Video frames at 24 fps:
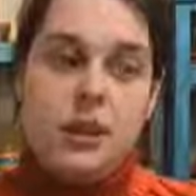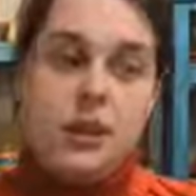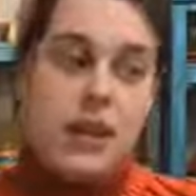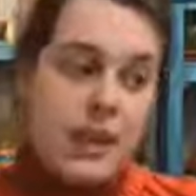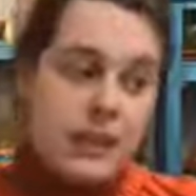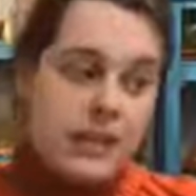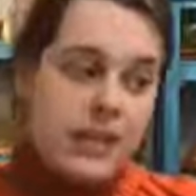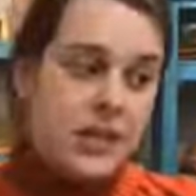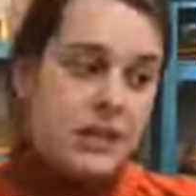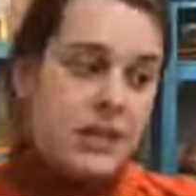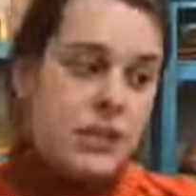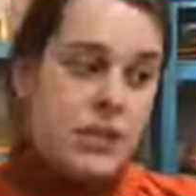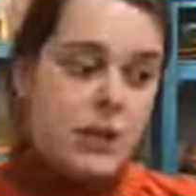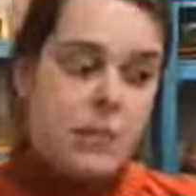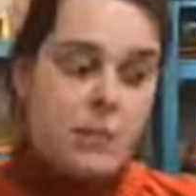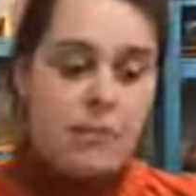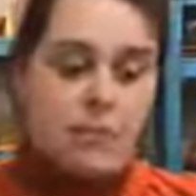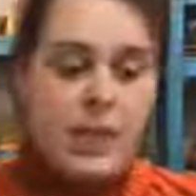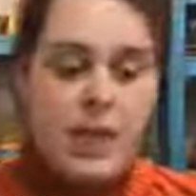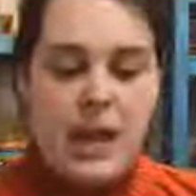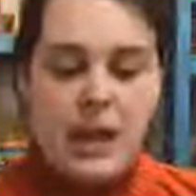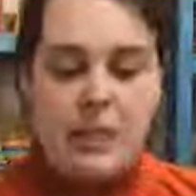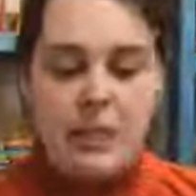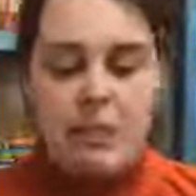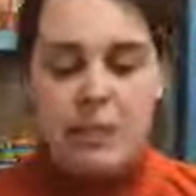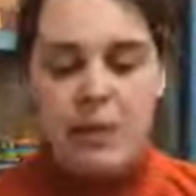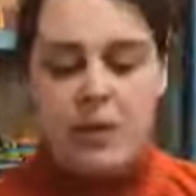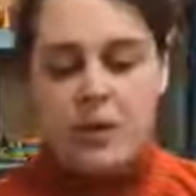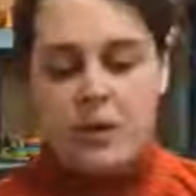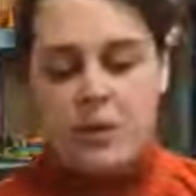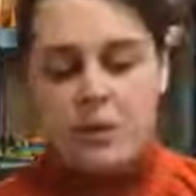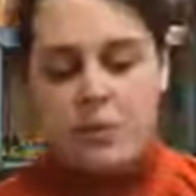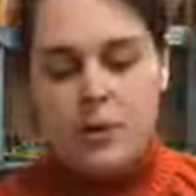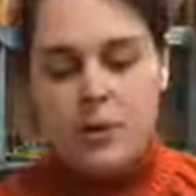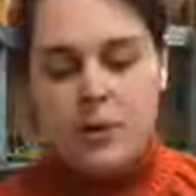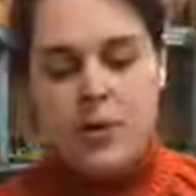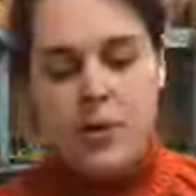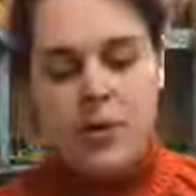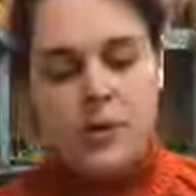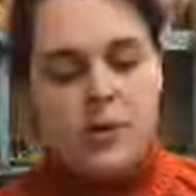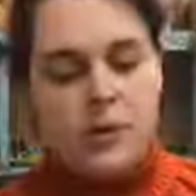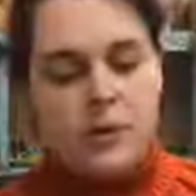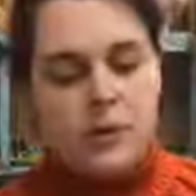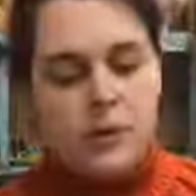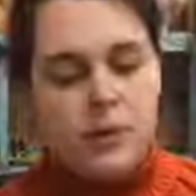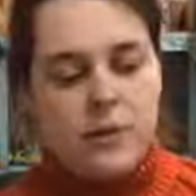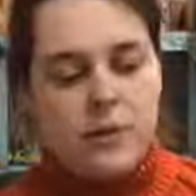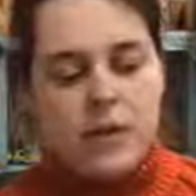Yes, they're birth to potty,
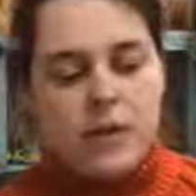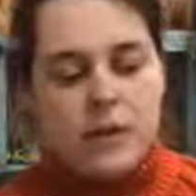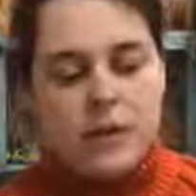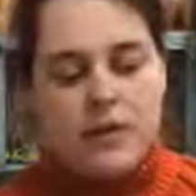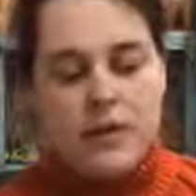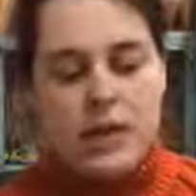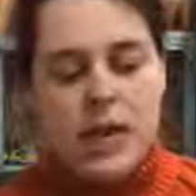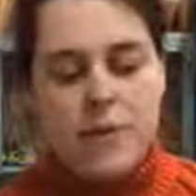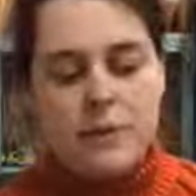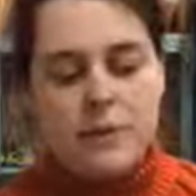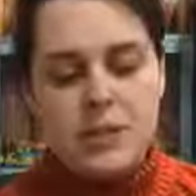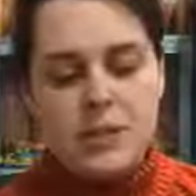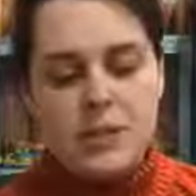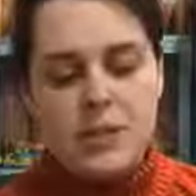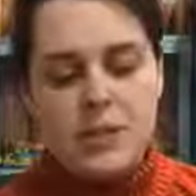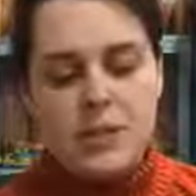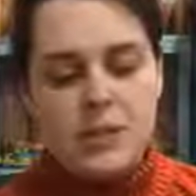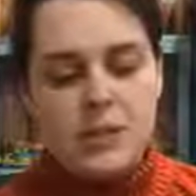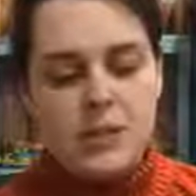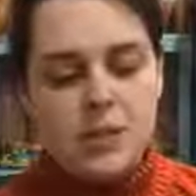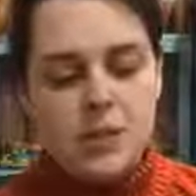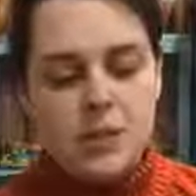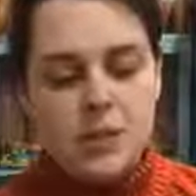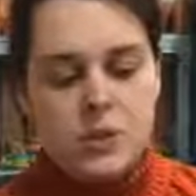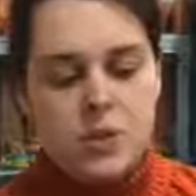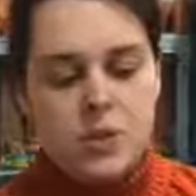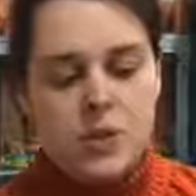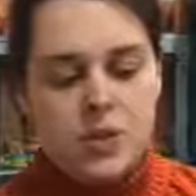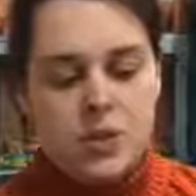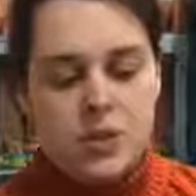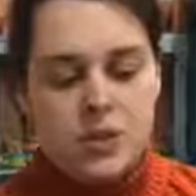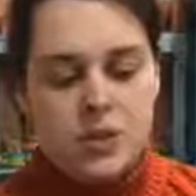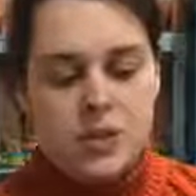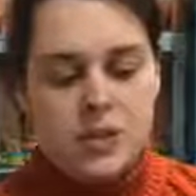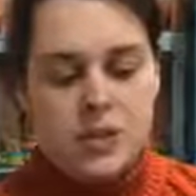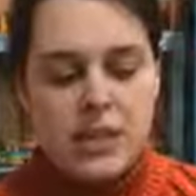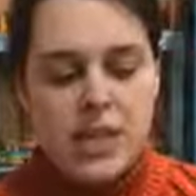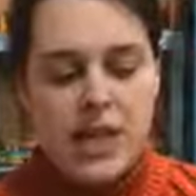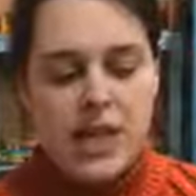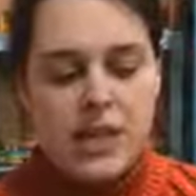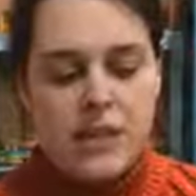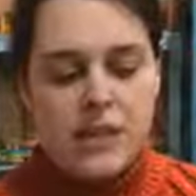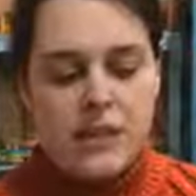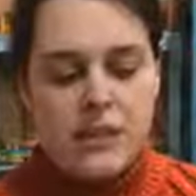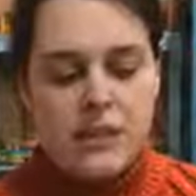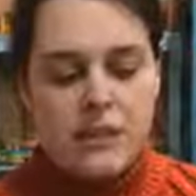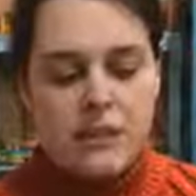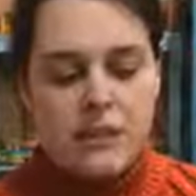so they've got snaps on the front, so you can adjust the
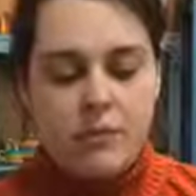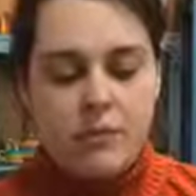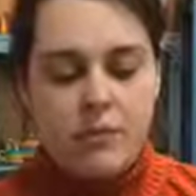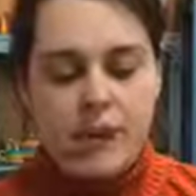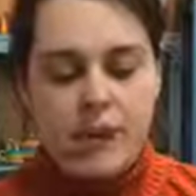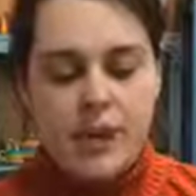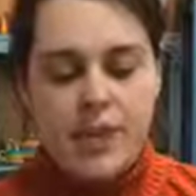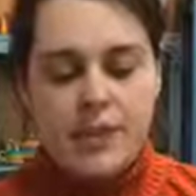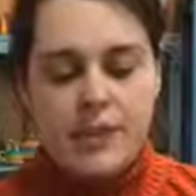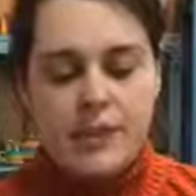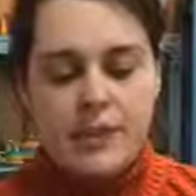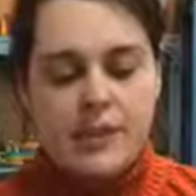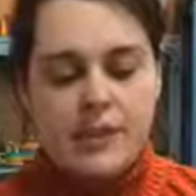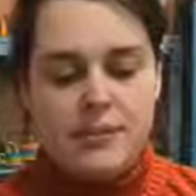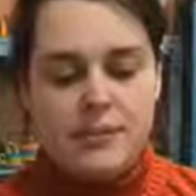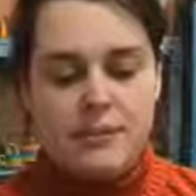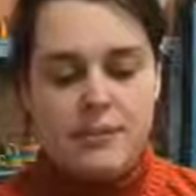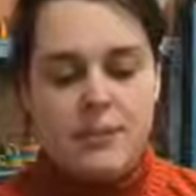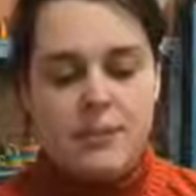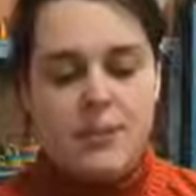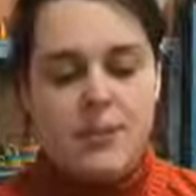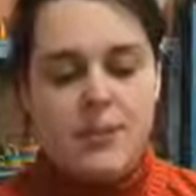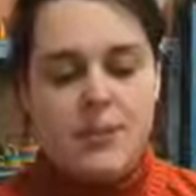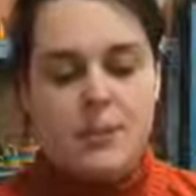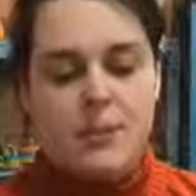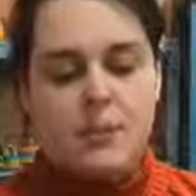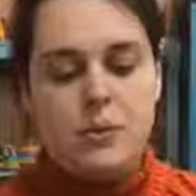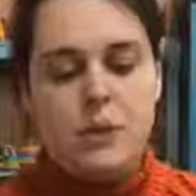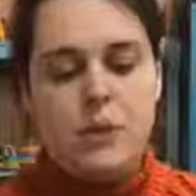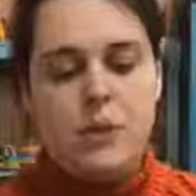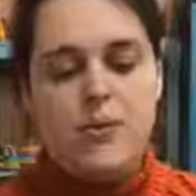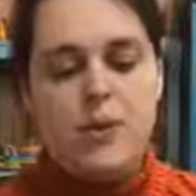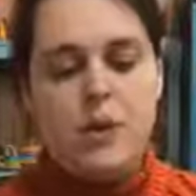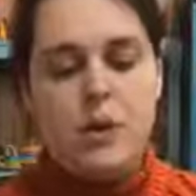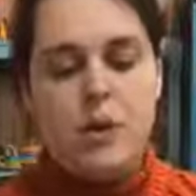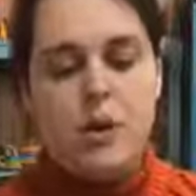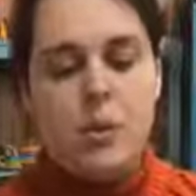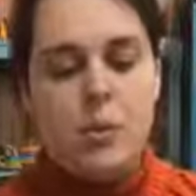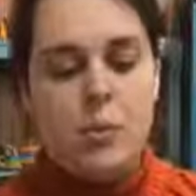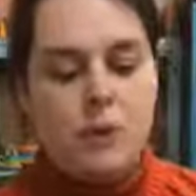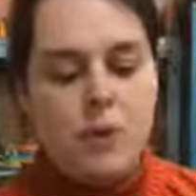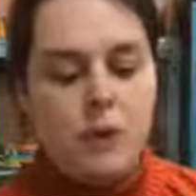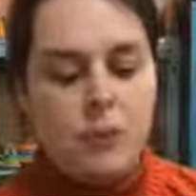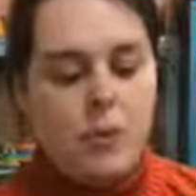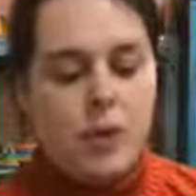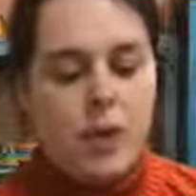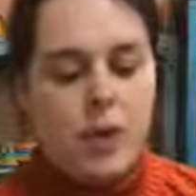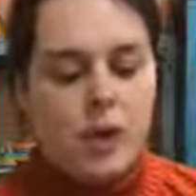height of the rise. So if you open
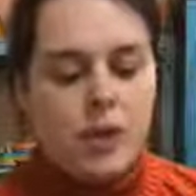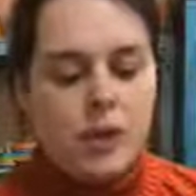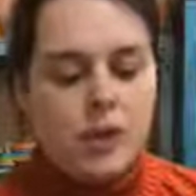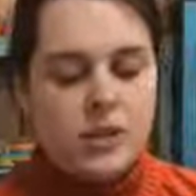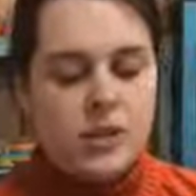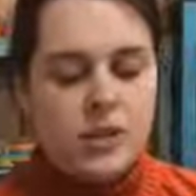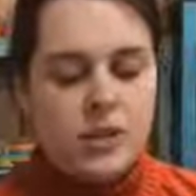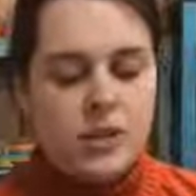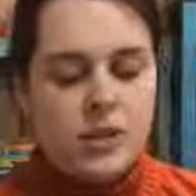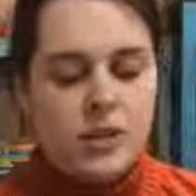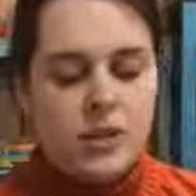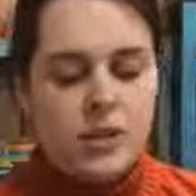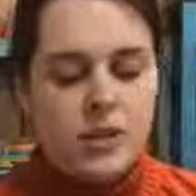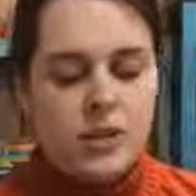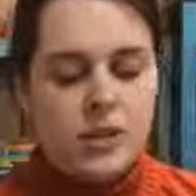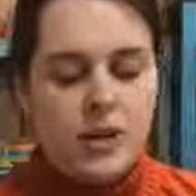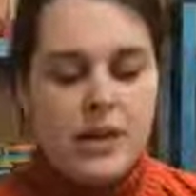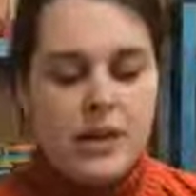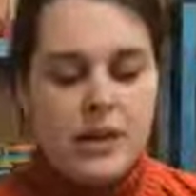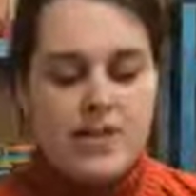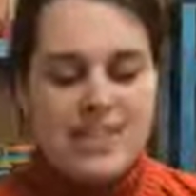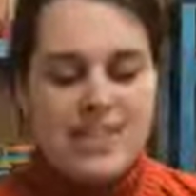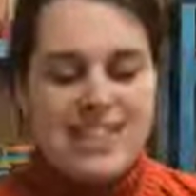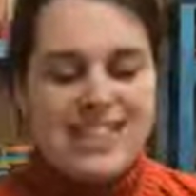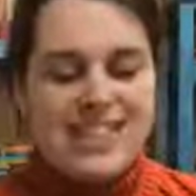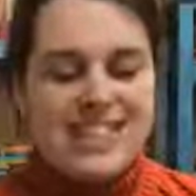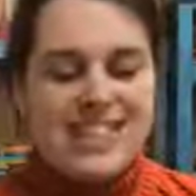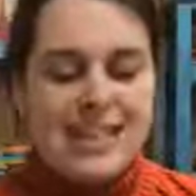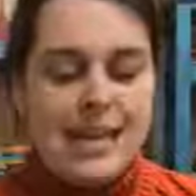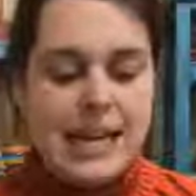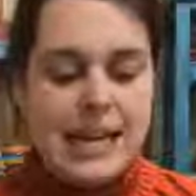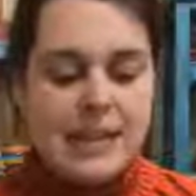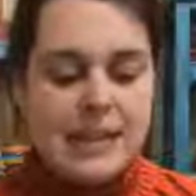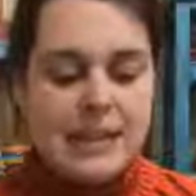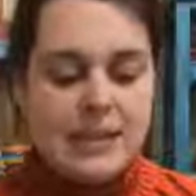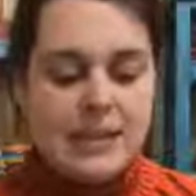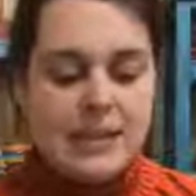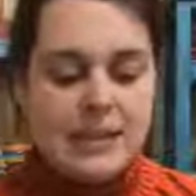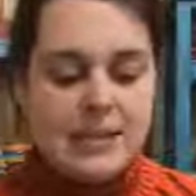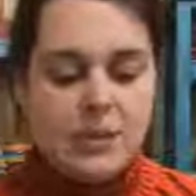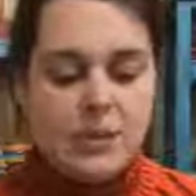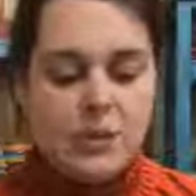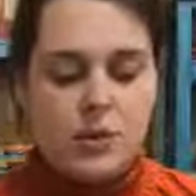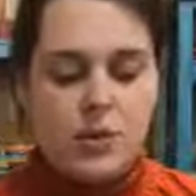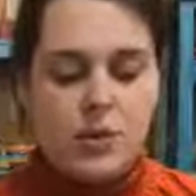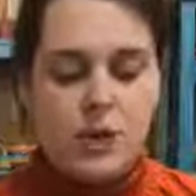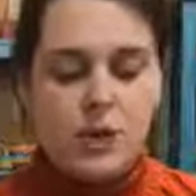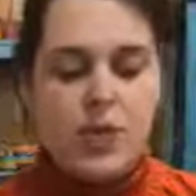them out, they've got 3 different sizes.
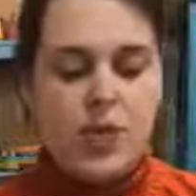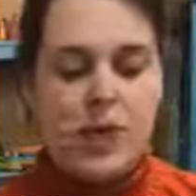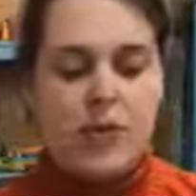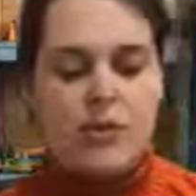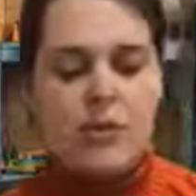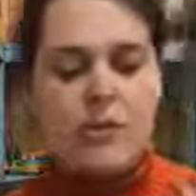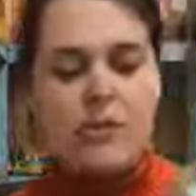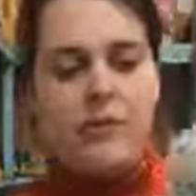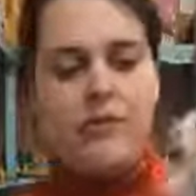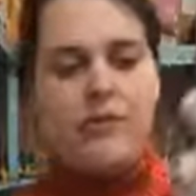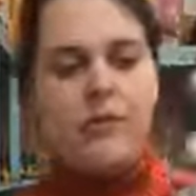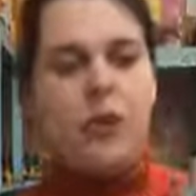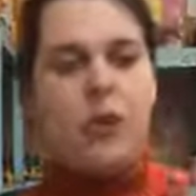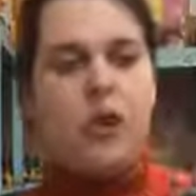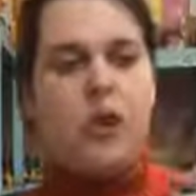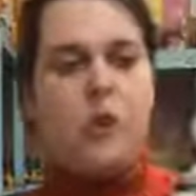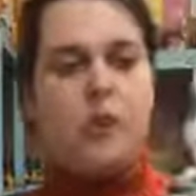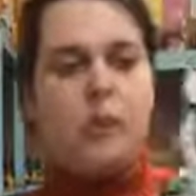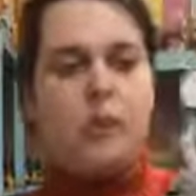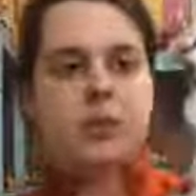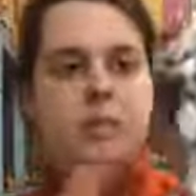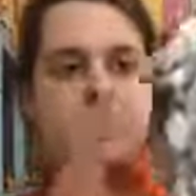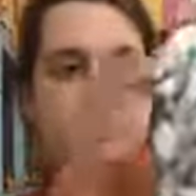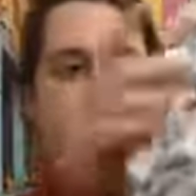So you can have them fully opened